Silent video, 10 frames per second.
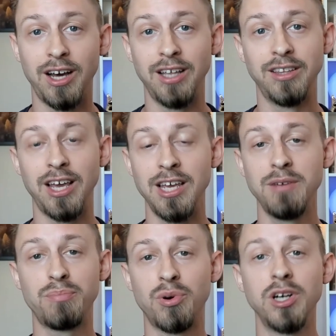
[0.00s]

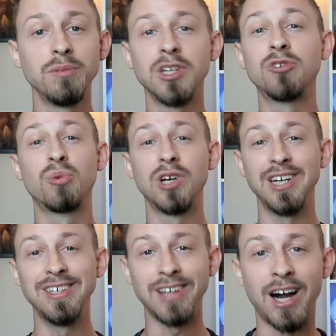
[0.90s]
They pretty much were
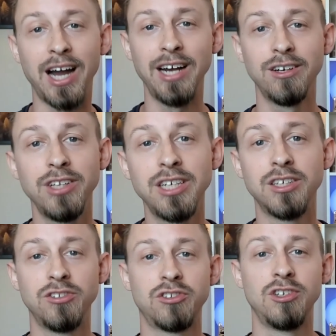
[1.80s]
entirely
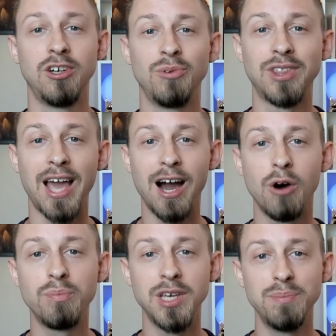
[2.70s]
concerned with
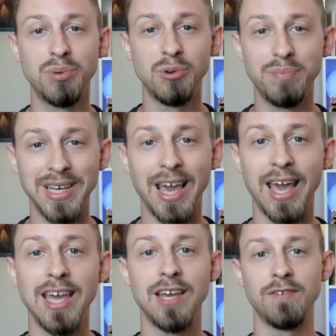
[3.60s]
how people
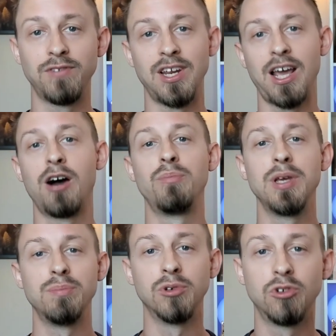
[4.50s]
behaved and how
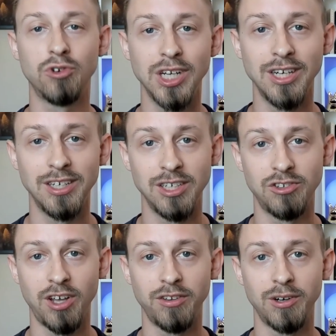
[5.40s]
people treated
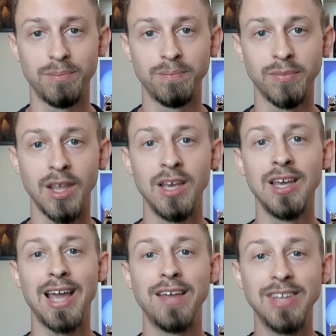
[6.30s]
each other.
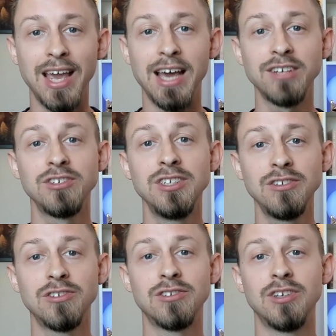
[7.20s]
And the
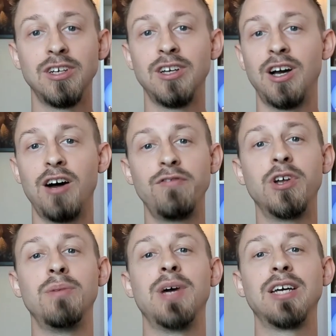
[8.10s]
essence of
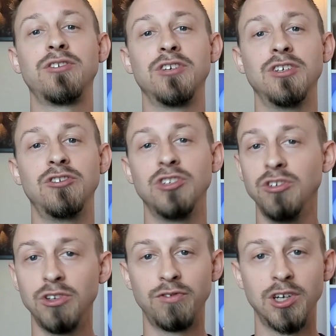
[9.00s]
their message
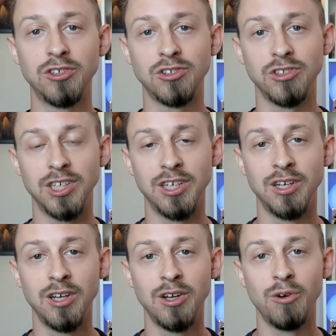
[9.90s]
universally
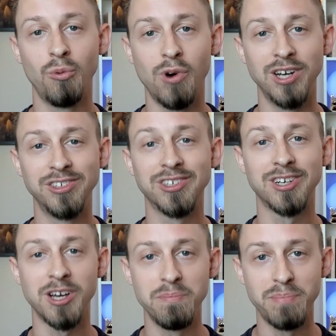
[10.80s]
was
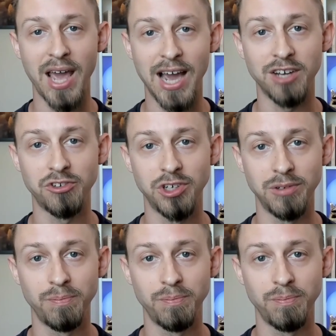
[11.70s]
compassion.